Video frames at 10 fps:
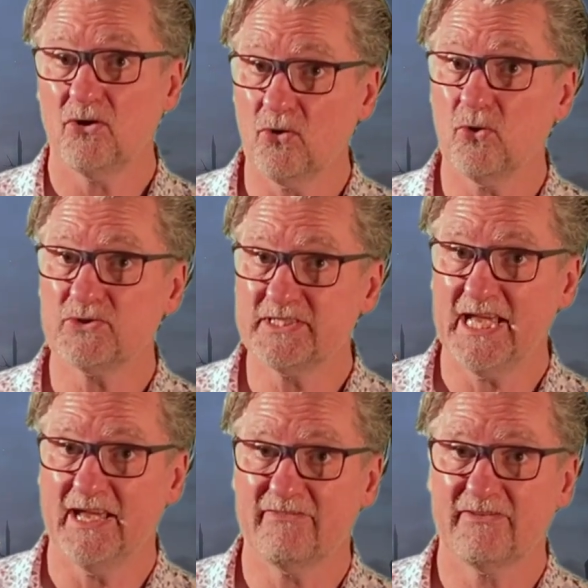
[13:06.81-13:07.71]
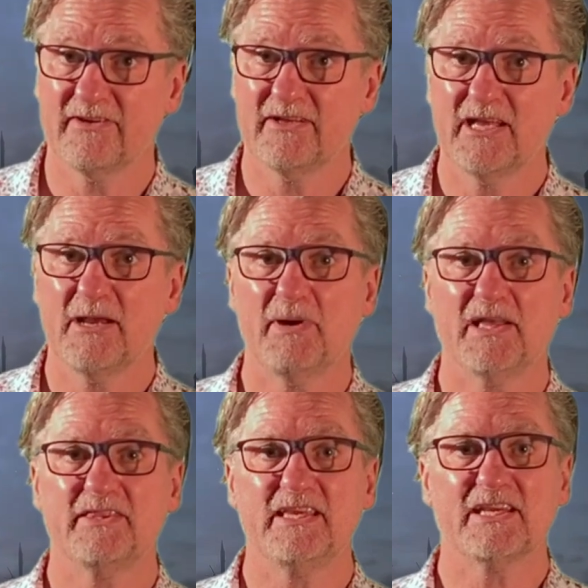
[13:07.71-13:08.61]
or deaf,
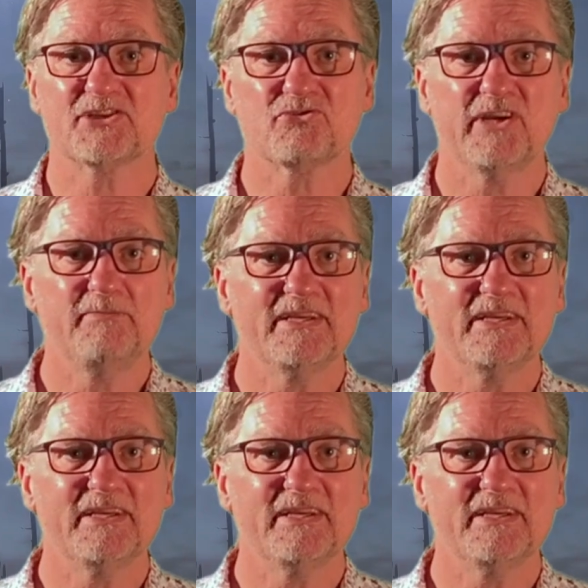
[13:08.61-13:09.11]
but the extreme